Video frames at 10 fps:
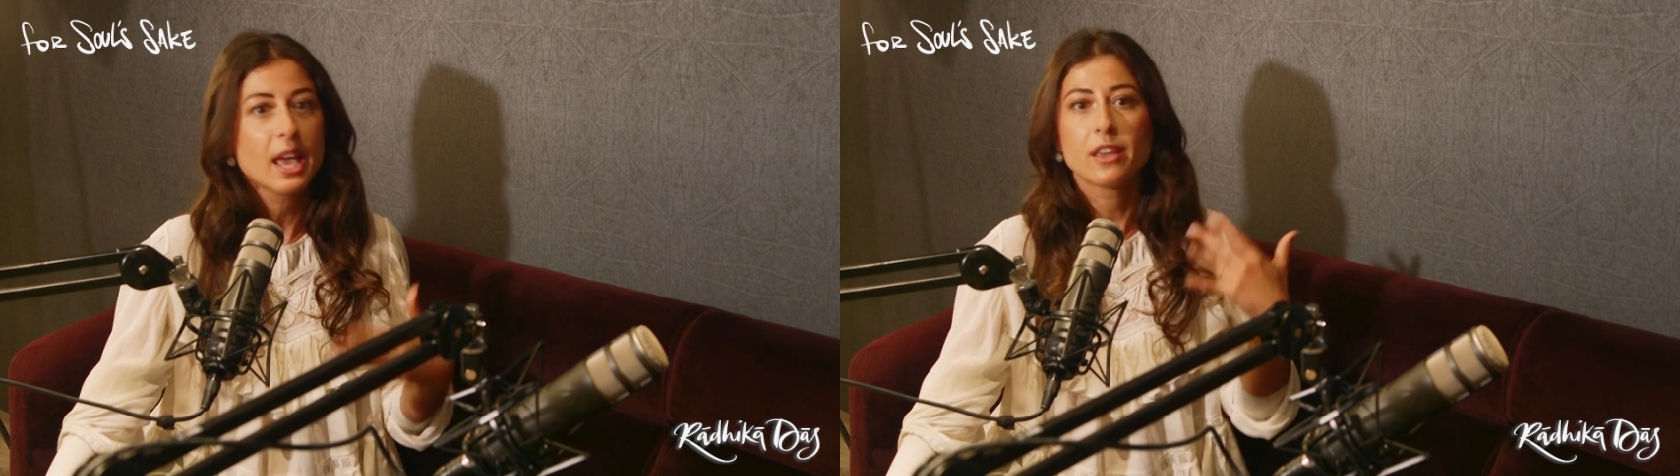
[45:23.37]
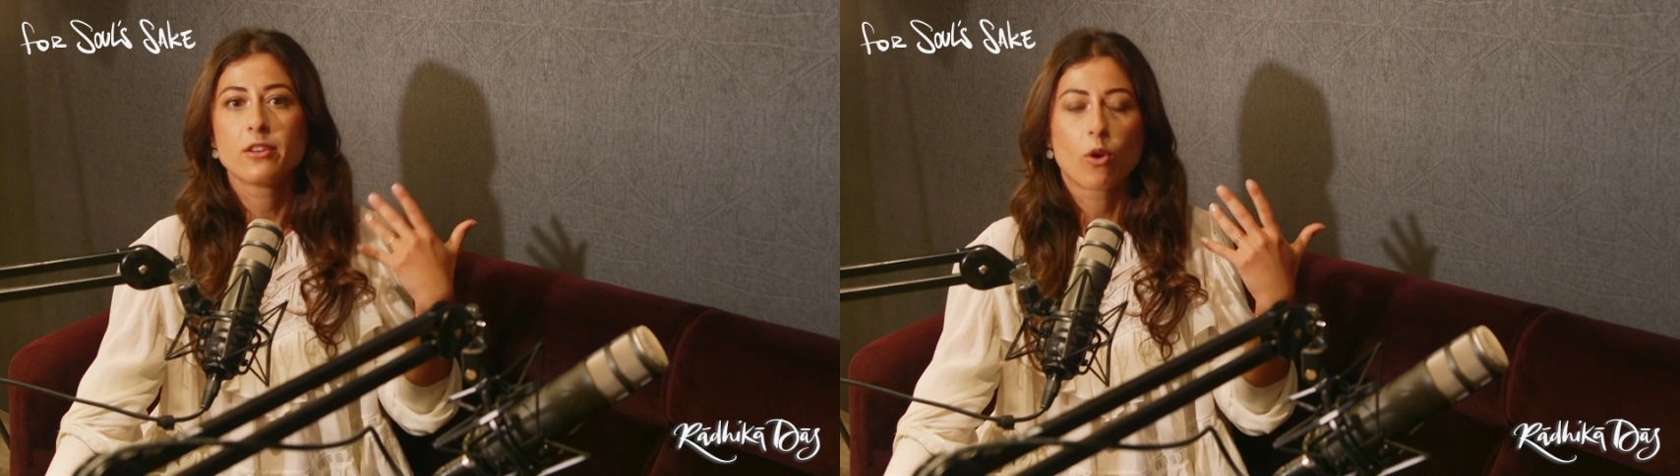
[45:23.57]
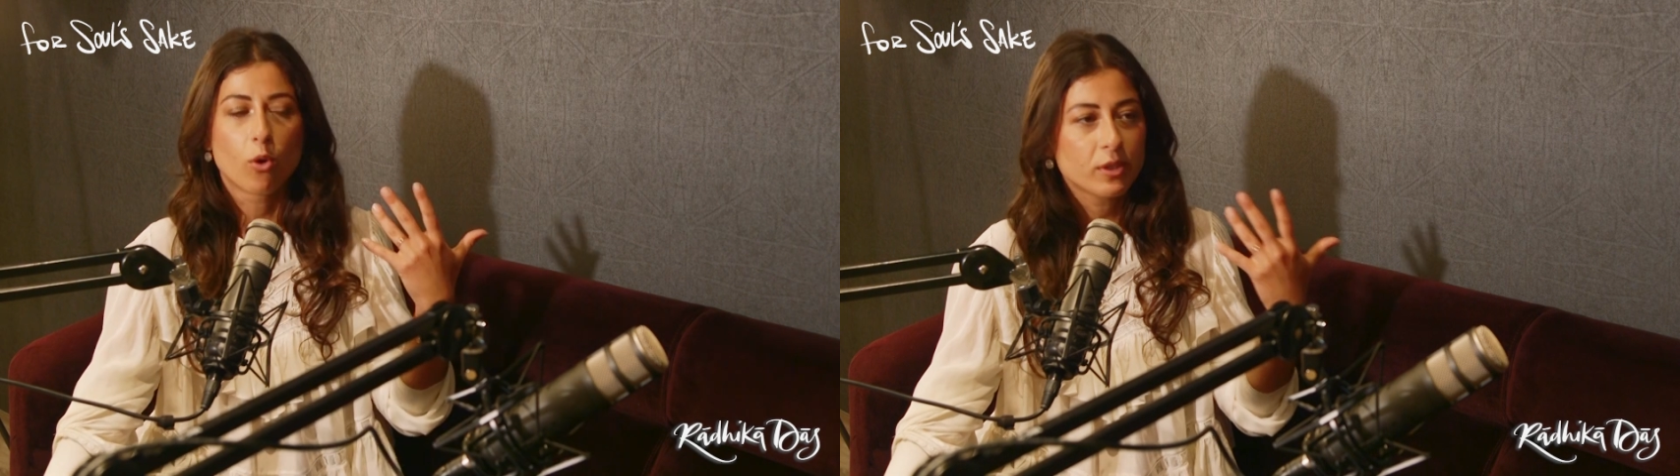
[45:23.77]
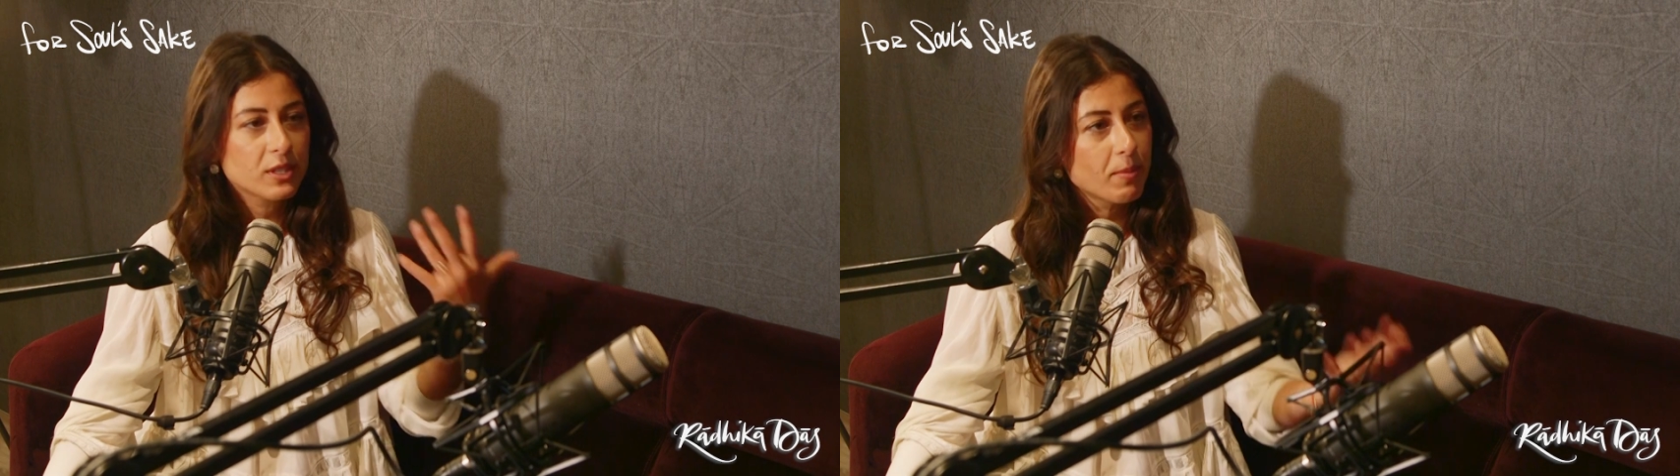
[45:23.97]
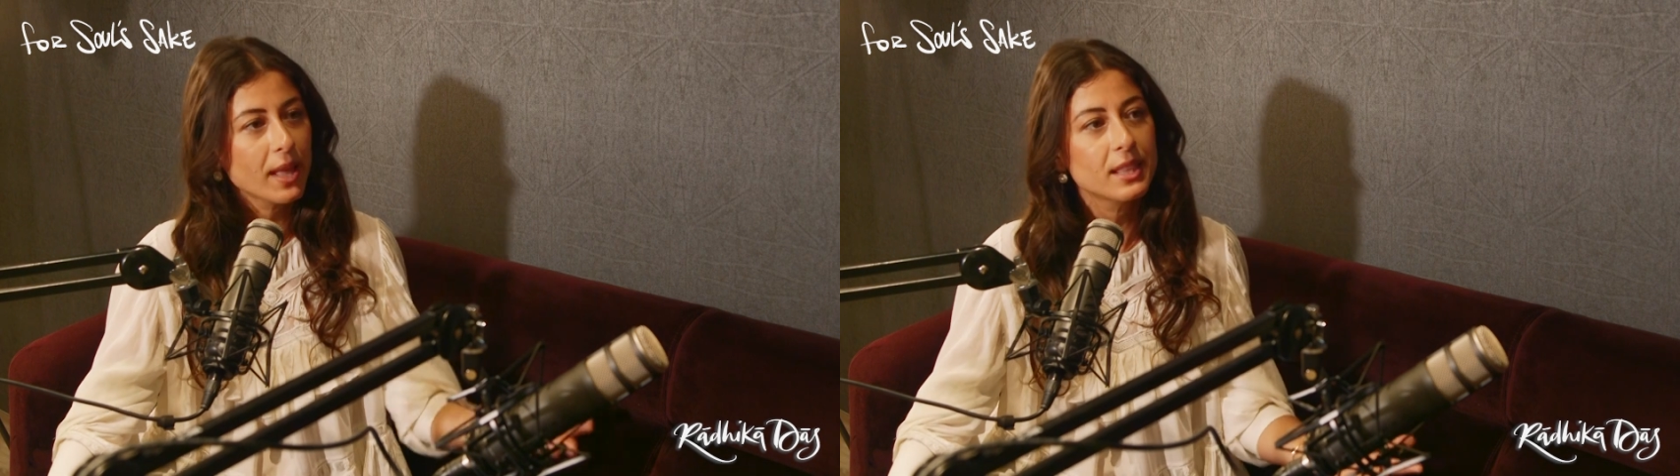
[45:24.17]
hear all
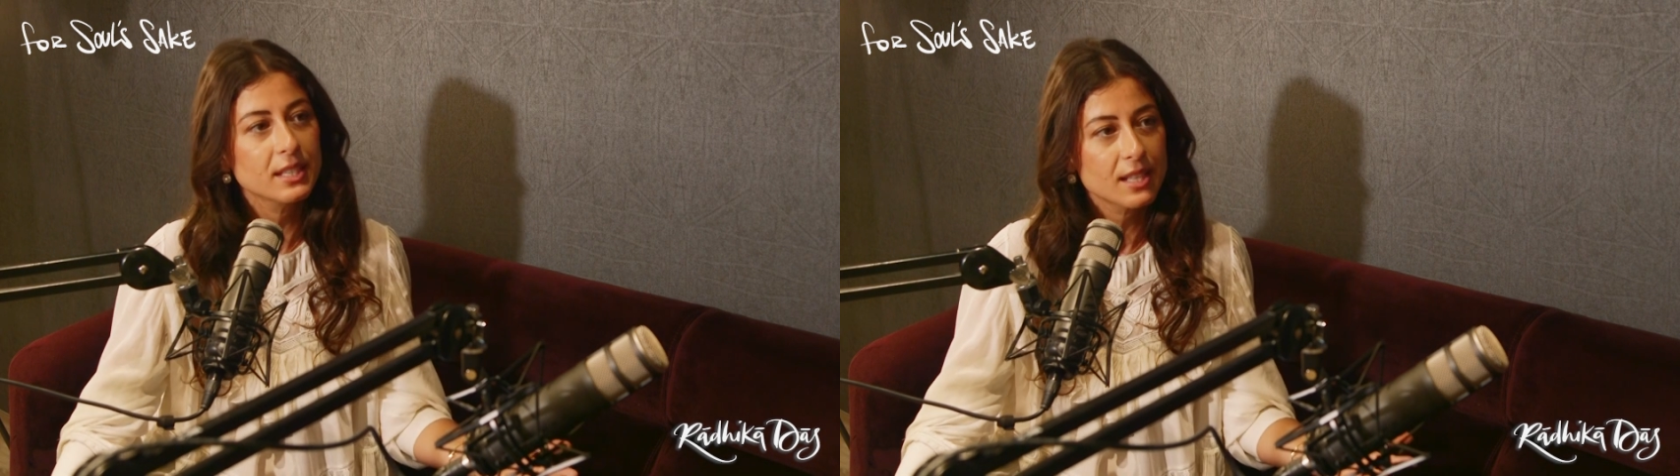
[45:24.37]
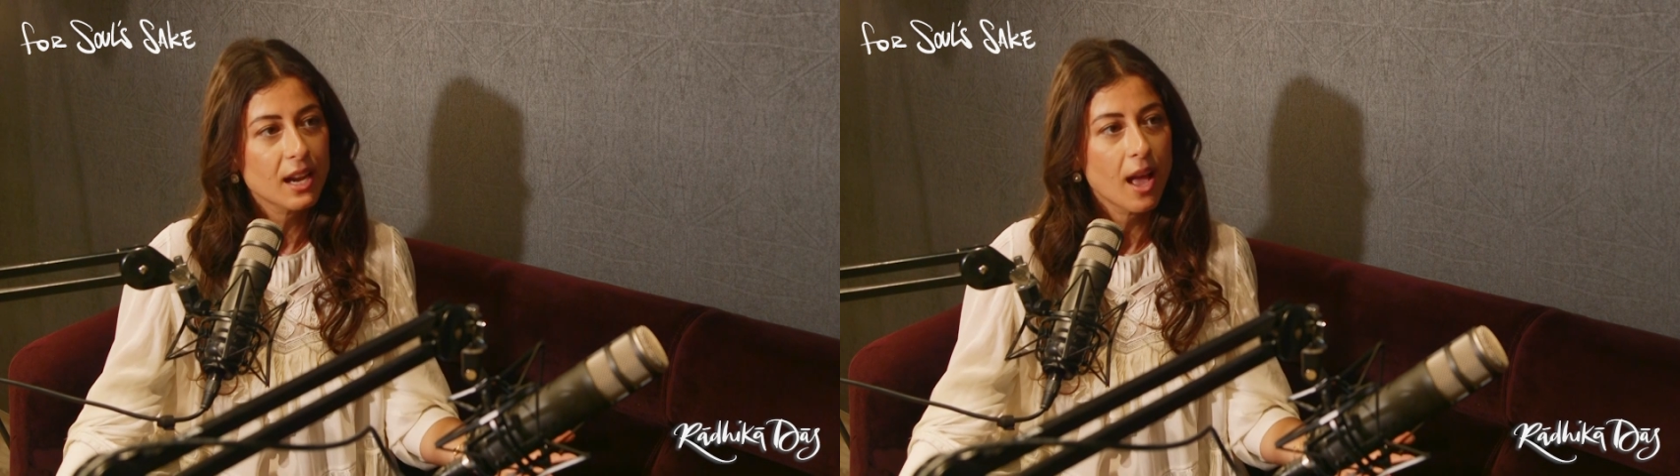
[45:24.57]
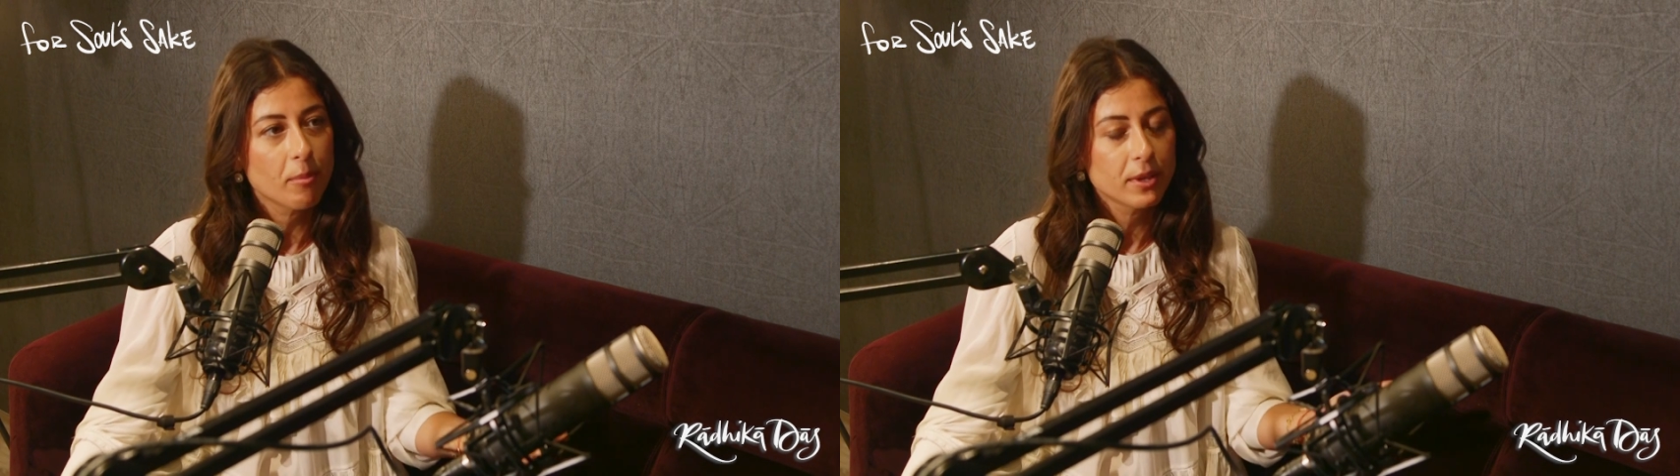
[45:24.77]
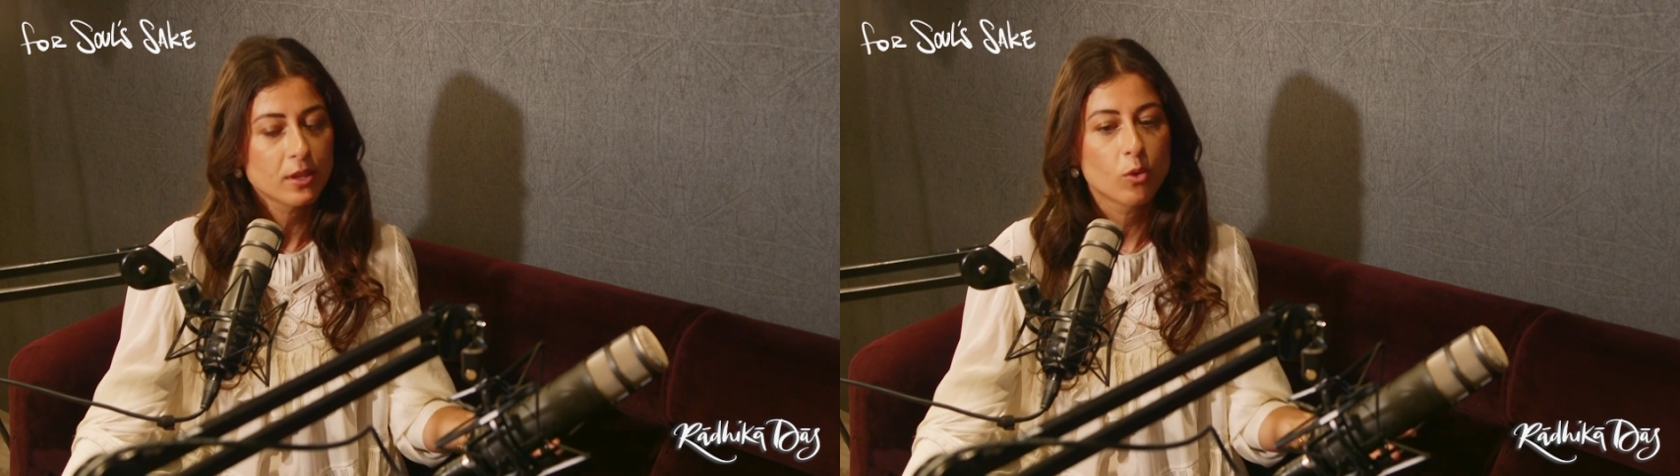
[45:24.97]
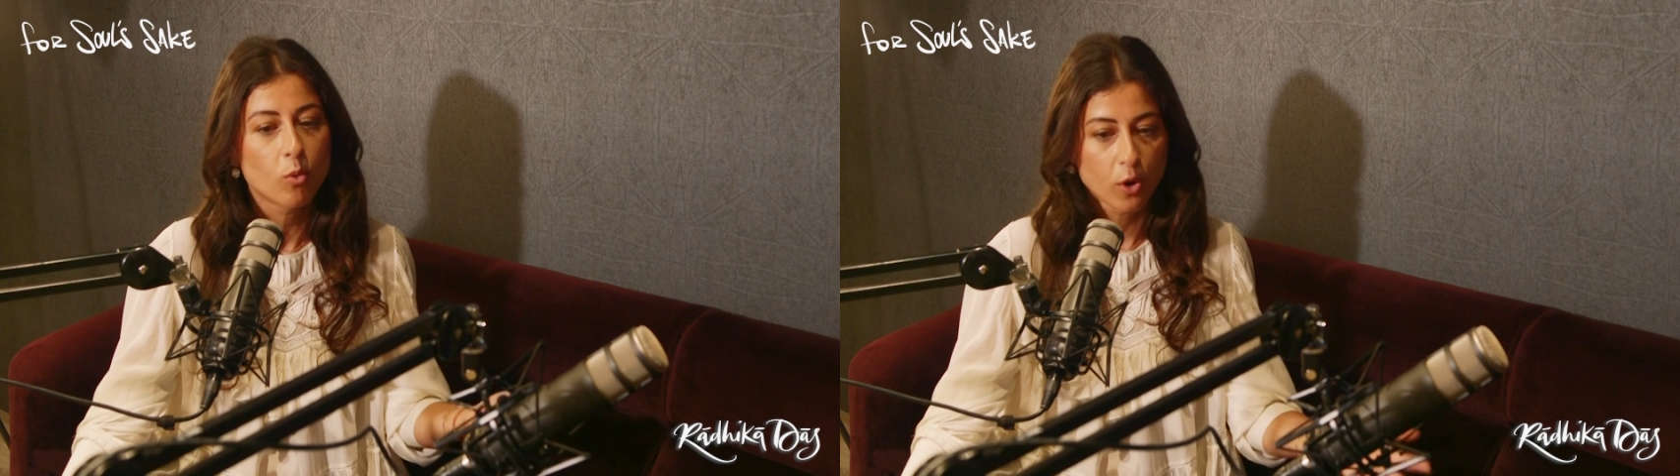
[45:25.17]
these bad things that happen
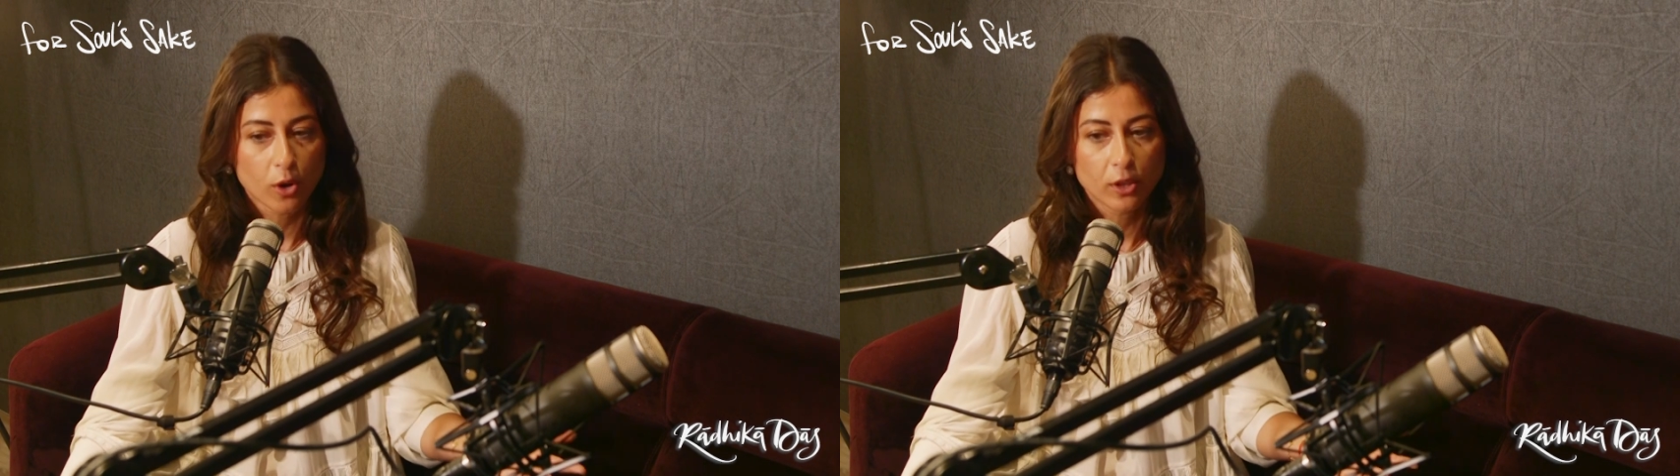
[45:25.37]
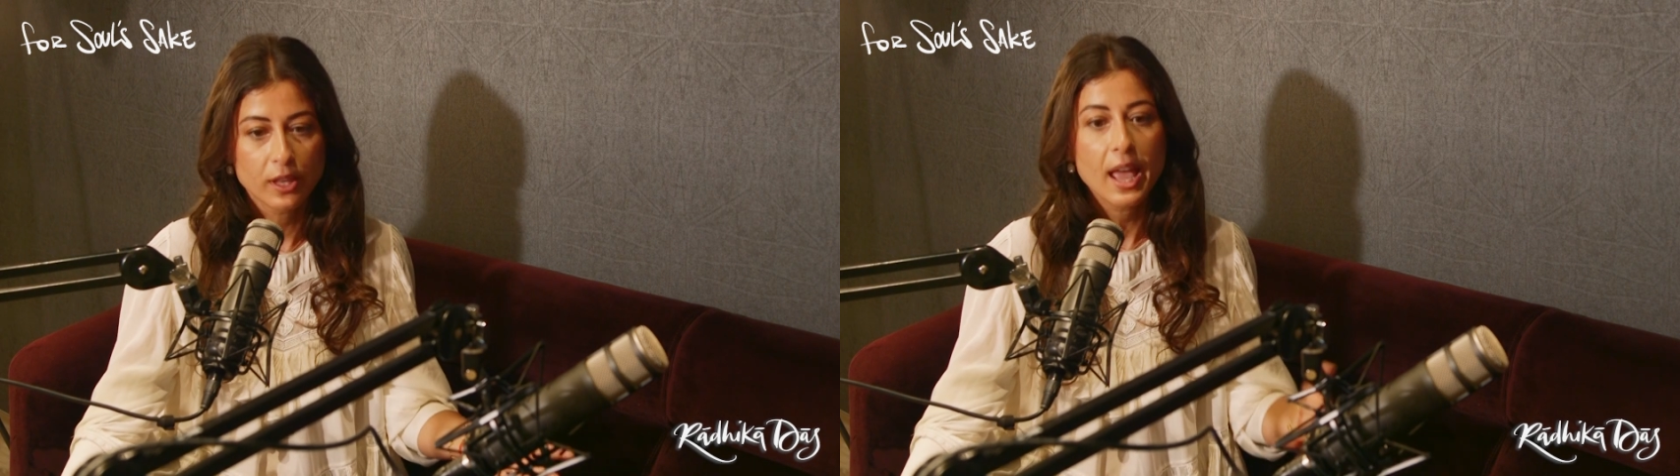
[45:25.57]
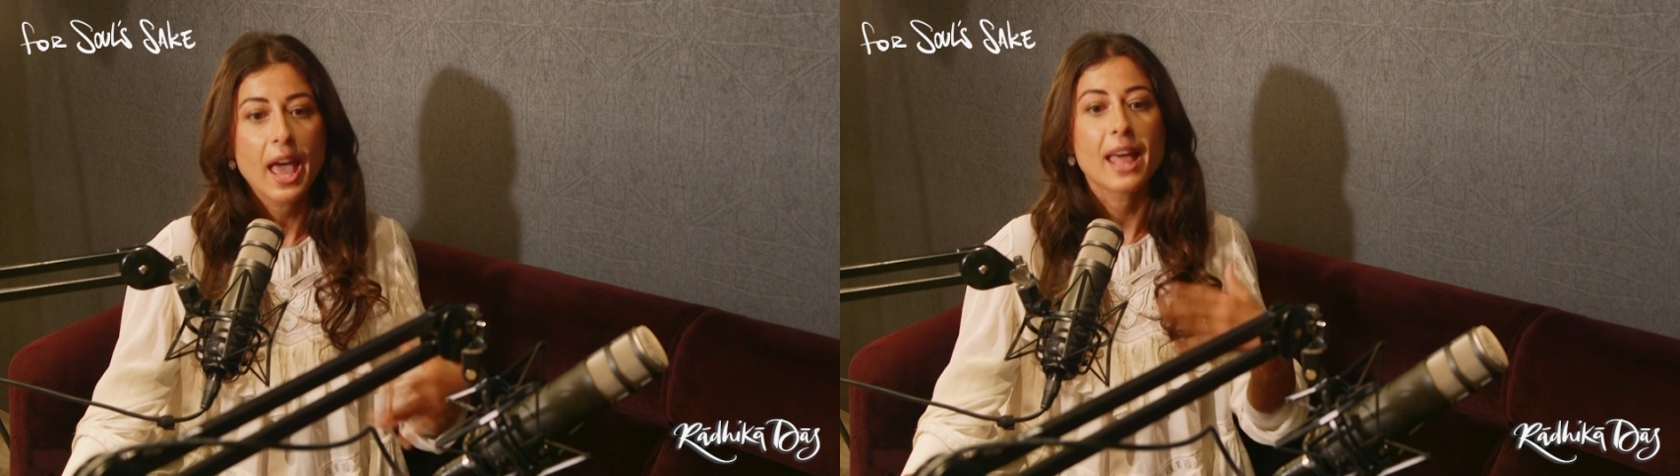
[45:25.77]
in the world,